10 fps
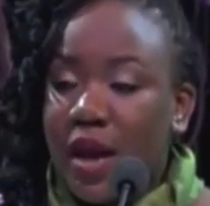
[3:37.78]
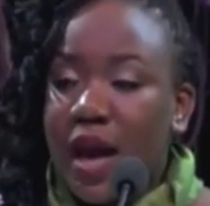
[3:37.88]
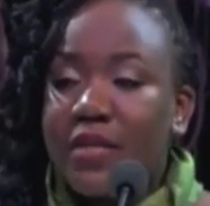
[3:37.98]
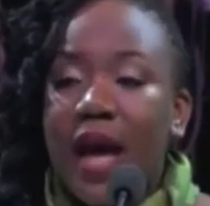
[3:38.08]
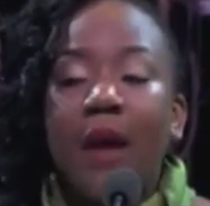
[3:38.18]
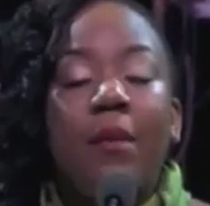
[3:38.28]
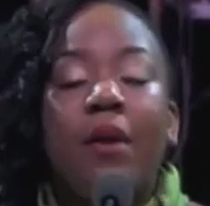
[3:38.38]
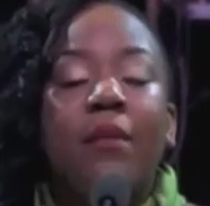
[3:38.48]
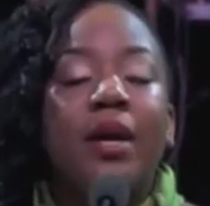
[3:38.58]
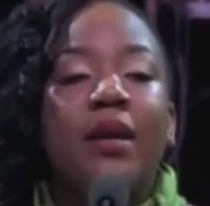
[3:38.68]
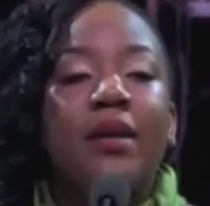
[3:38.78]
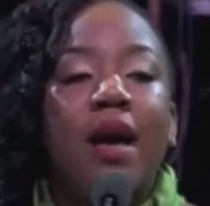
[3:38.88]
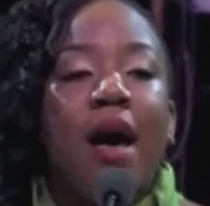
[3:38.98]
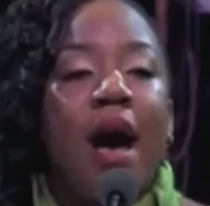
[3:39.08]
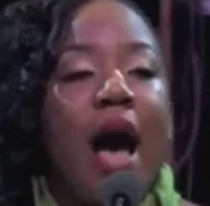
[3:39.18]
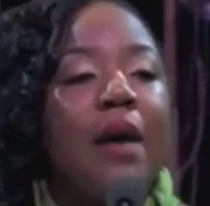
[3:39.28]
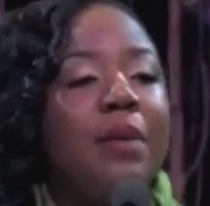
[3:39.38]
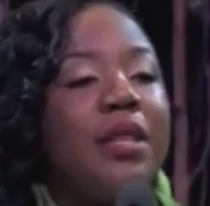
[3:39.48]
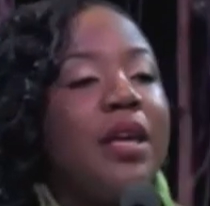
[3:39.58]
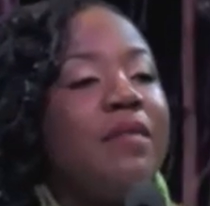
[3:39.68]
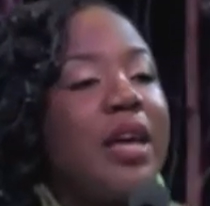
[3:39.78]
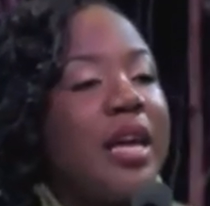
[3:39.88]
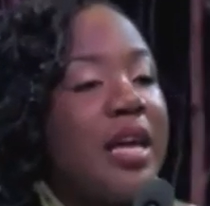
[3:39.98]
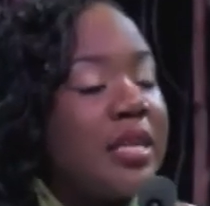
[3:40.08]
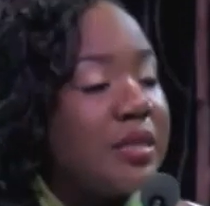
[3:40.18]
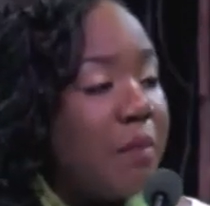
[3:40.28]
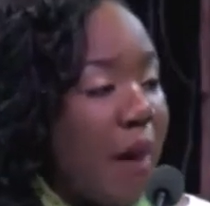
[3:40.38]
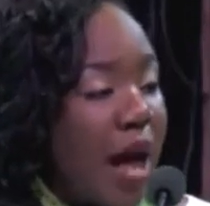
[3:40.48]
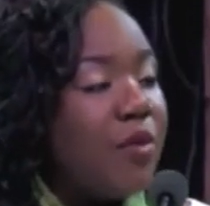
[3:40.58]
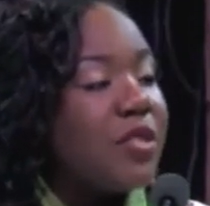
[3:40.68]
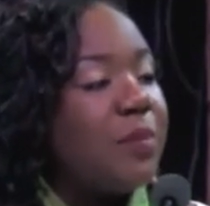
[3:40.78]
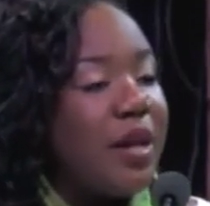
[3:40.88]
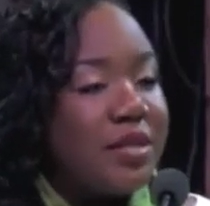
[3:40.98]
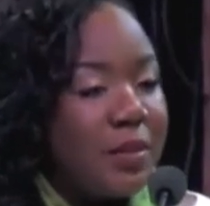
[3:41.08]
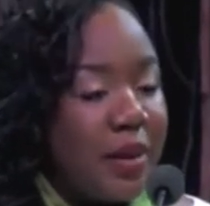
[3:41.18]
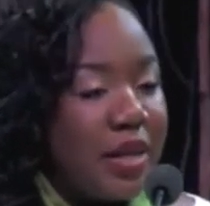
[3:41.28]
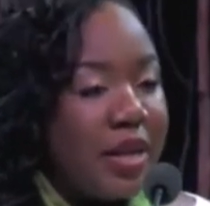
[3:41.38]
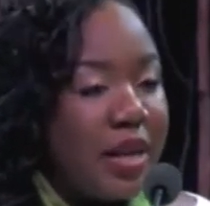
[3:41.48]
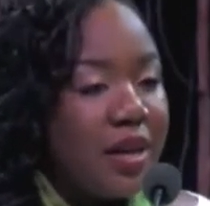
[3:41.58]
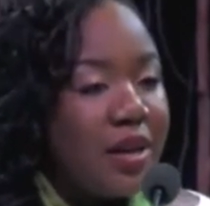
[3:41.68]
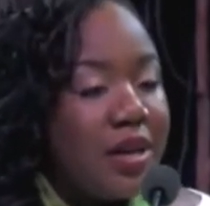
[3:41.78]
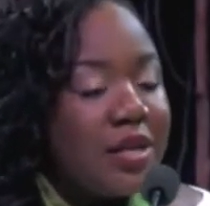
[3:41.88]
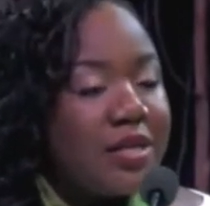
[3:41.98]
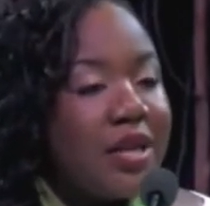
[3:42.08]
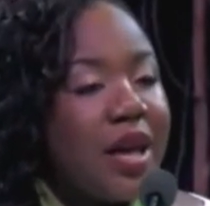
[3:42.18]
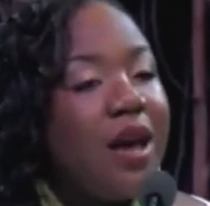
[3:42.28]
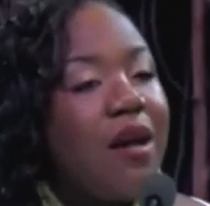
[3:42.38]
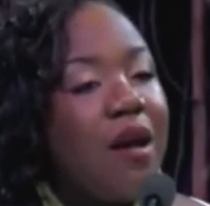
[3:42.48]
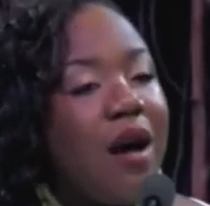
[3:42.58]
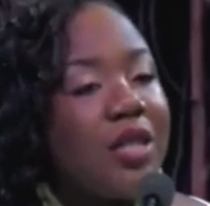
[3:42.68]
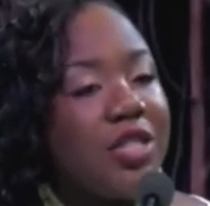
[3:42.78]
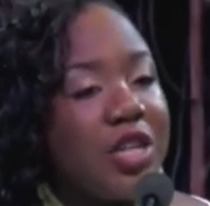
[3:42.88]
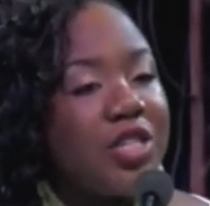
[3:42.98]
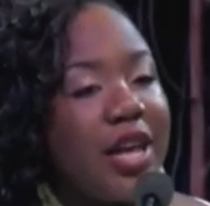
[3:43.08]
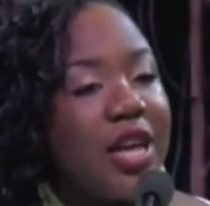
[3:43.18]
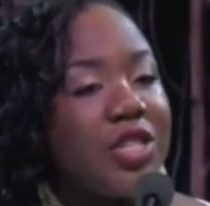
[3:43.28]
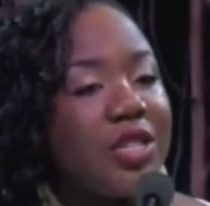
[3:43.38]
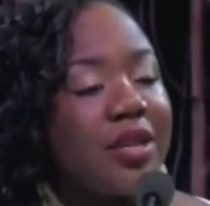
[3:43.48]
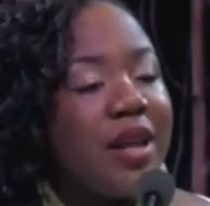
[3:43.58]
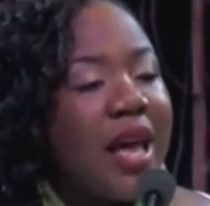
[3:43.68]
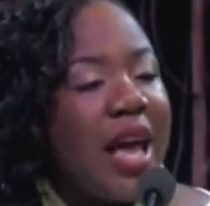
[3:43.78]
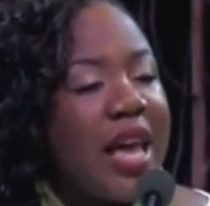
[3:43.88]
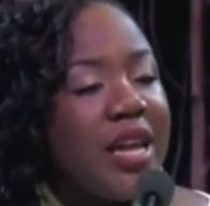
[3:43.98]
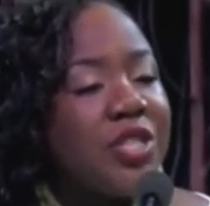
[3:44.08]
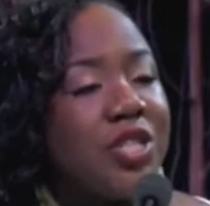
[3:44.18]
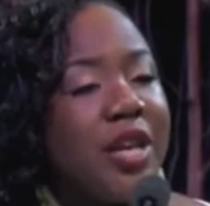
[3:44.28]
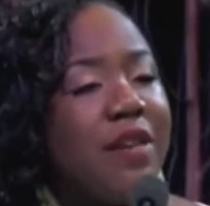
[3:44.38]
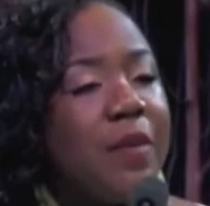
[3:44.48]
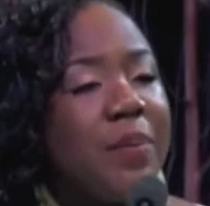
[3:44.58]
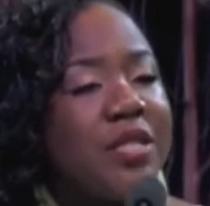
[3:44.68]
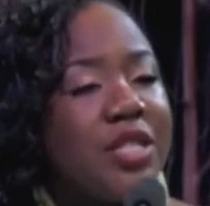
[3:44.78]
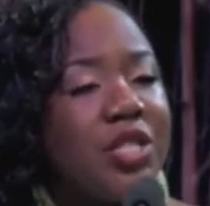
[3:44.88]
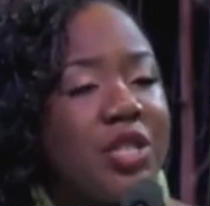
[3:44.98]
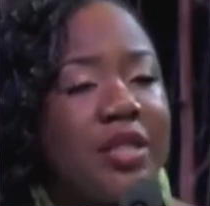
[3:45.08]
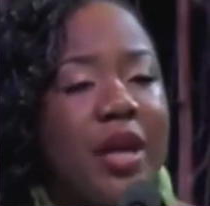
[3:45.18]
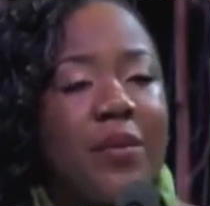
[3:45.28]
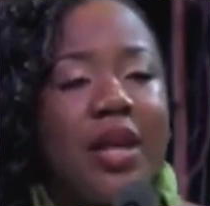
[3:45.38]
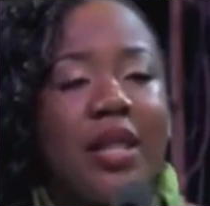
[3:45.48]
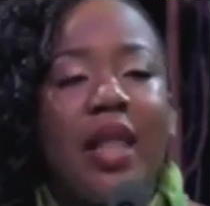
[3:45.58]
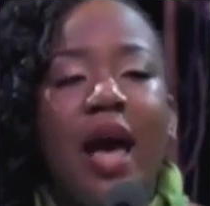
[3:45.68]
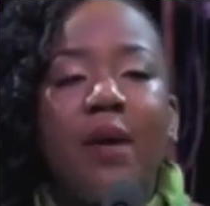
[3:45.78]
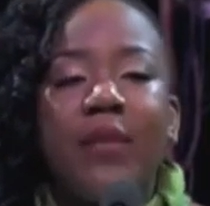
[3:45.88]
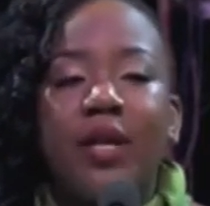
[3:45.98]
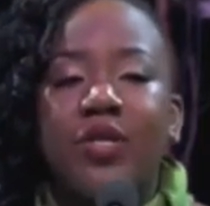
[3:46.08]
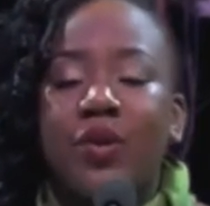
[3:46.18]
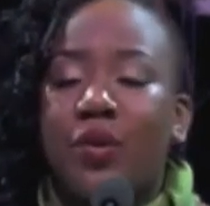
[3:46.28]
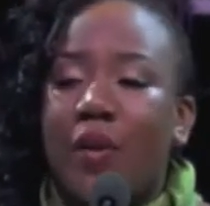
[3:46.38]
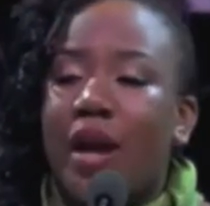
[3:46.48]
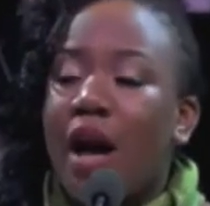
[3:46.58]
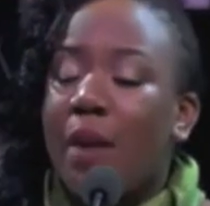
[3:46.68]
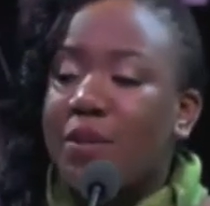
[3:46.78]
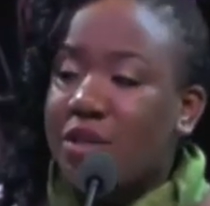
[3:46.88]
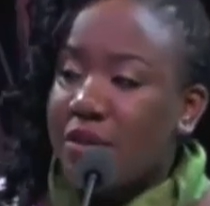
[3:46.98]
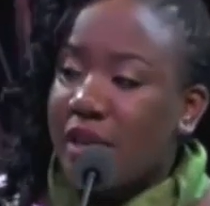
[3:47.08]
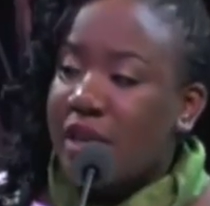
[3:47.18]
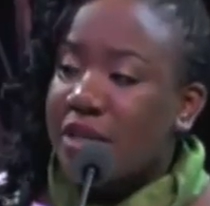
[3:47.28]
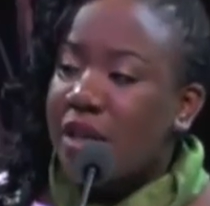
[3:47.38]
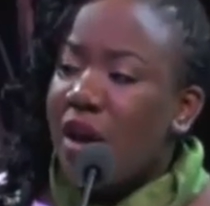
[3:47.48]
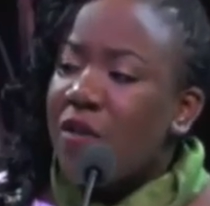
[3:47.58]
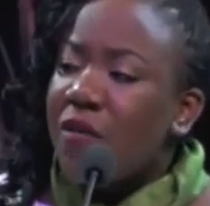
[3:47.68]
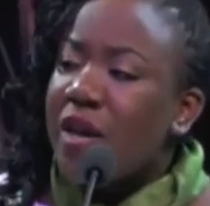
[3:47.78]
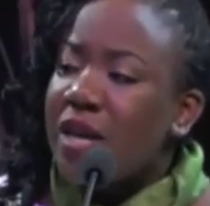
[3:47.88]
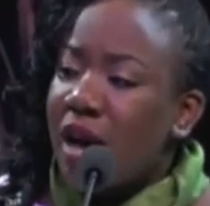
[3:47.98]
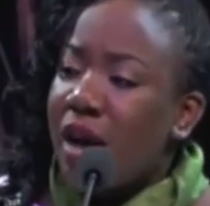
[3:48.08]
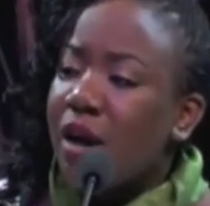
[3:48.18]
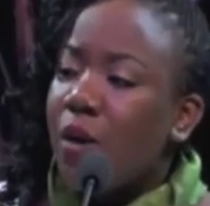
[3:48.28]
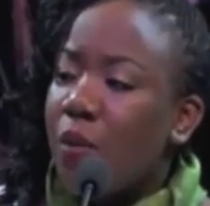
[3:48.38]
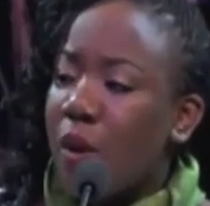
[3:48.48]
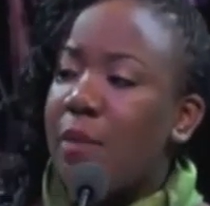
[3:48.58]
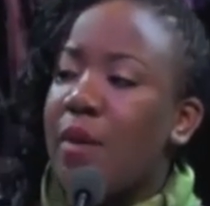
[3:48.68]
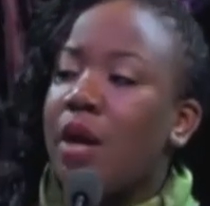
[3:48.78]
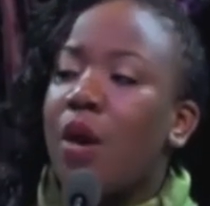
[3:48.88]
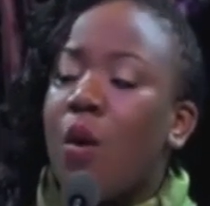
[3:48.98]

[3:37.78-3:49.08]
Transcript: At that moment, I believed that it is my responsibility to get a college education and achieve a position that would allow me to grant opportunities for young women